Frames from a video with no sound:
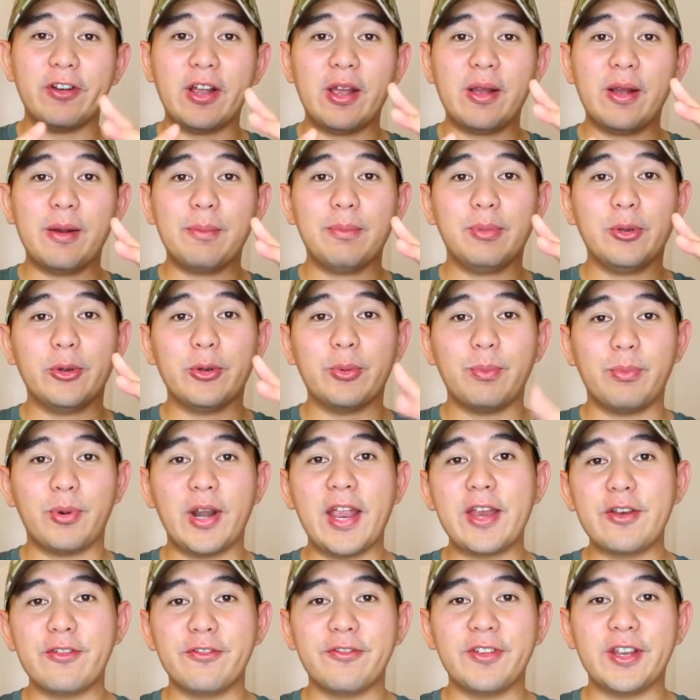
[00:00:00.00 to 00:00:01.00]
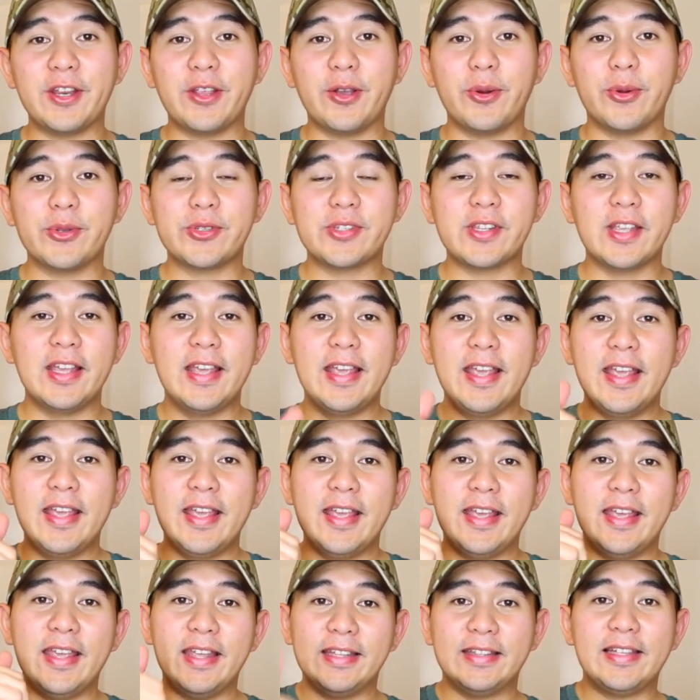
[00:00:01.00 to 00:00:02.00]
I upload brand new videos.
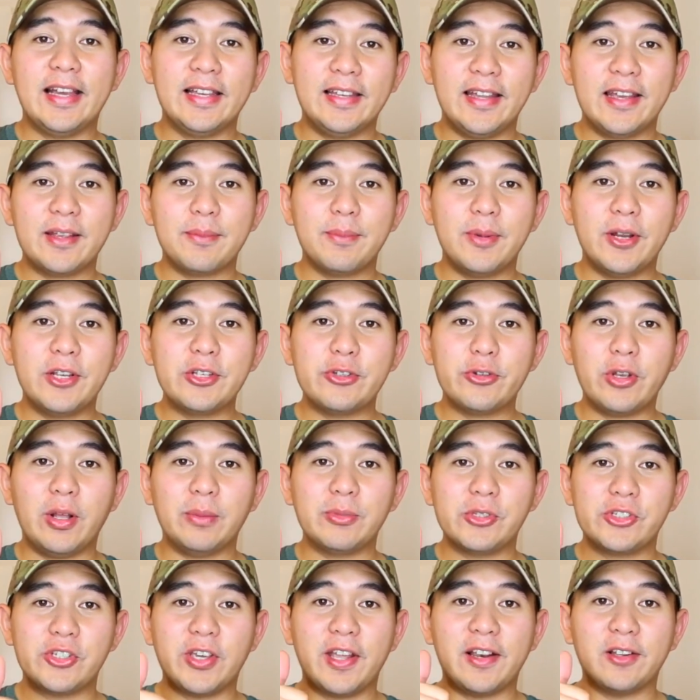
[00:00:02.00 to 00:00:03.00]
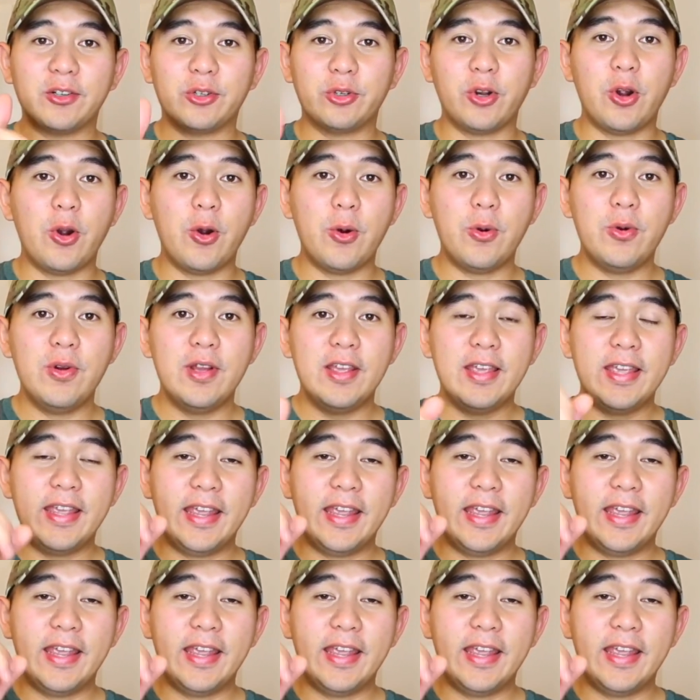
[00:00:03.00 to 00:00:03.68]
Hit that like button to help the channel grow.